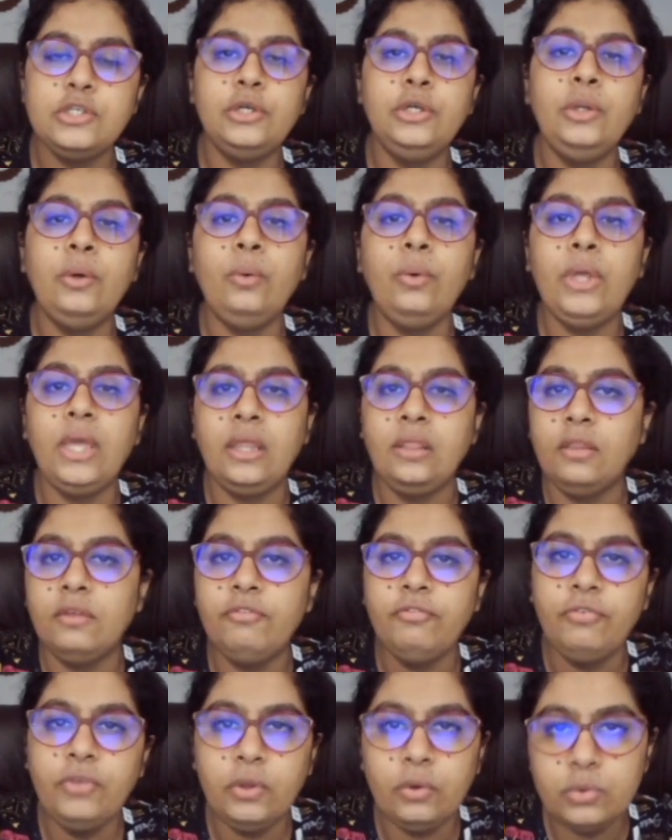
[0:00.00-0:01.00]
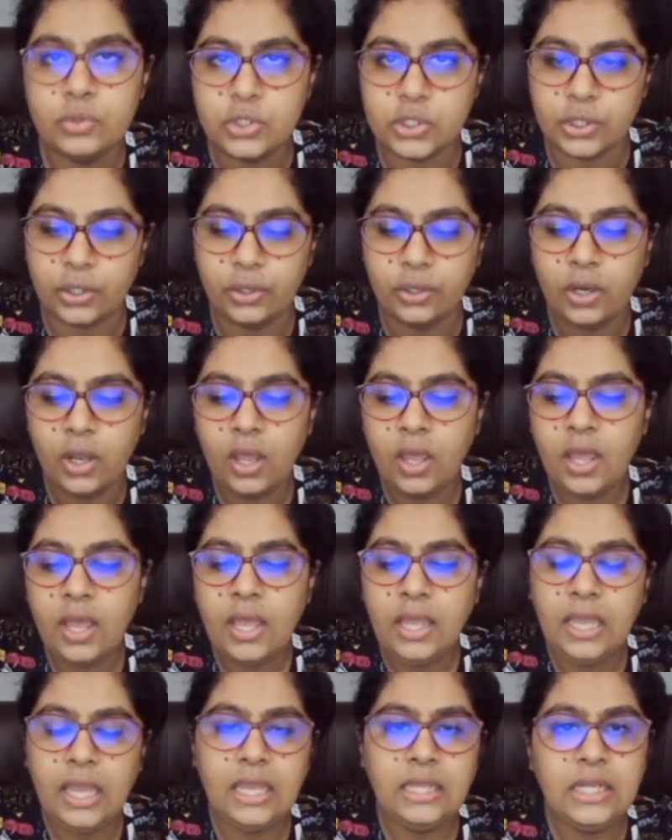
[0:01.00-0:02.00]
to do in the future.
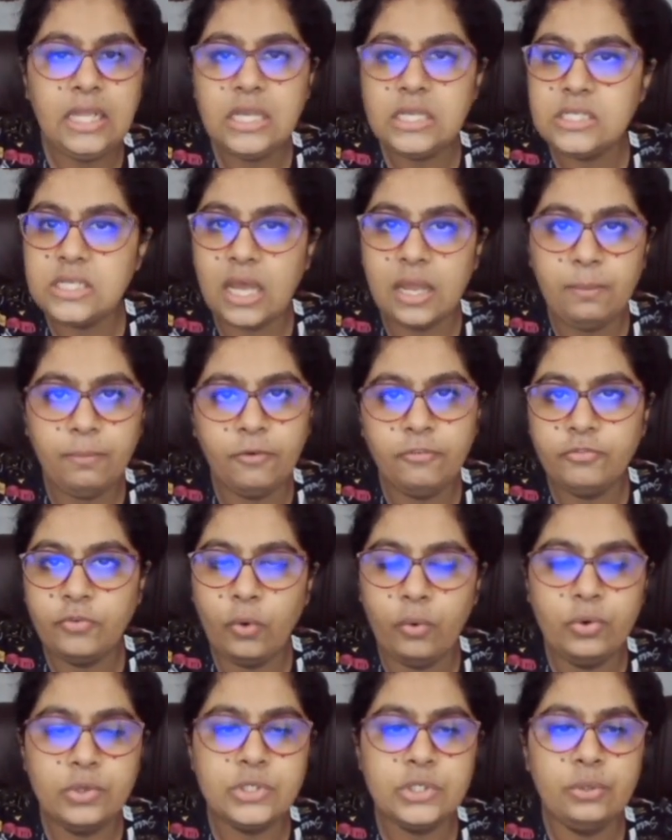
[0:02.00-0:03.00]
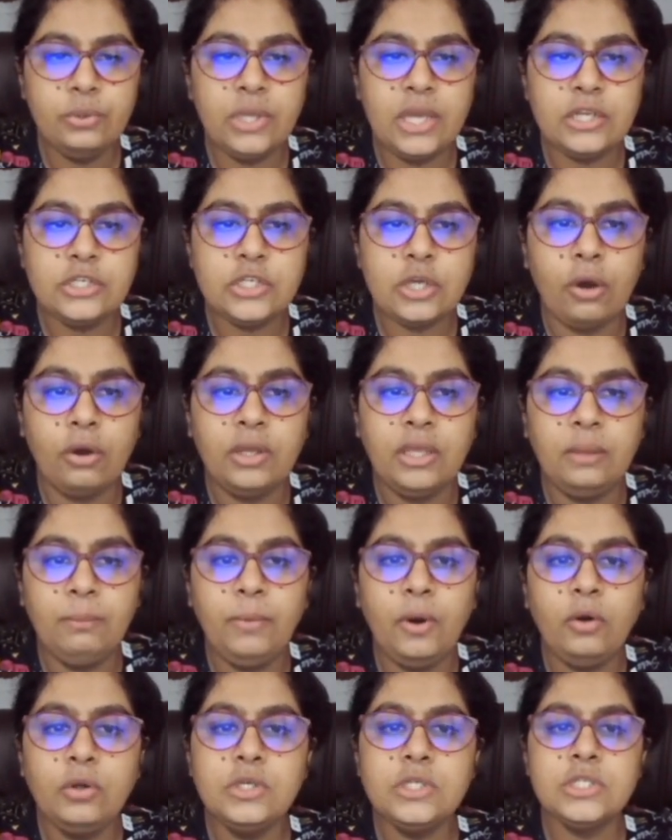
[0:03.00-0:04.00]
Any type of course you can talk
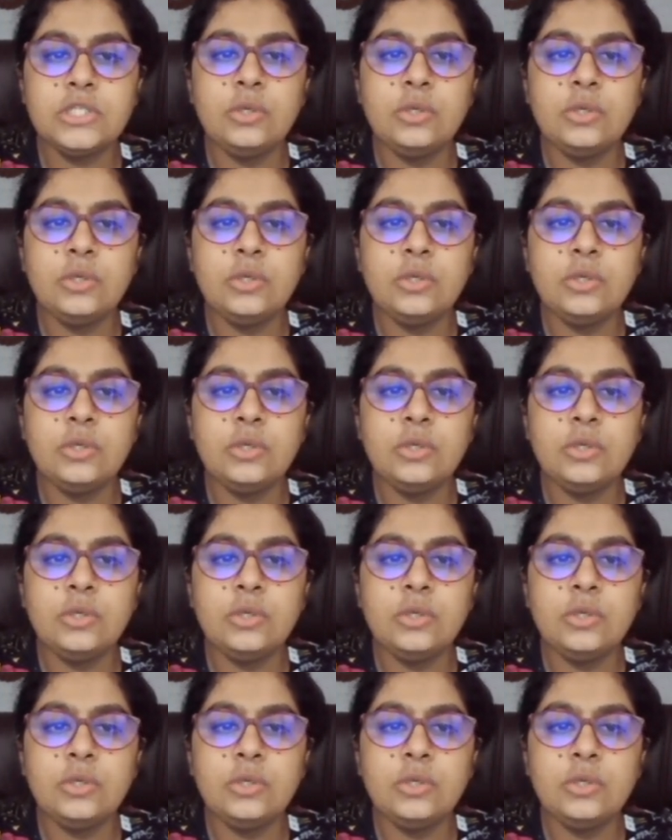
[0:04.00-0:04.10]
about.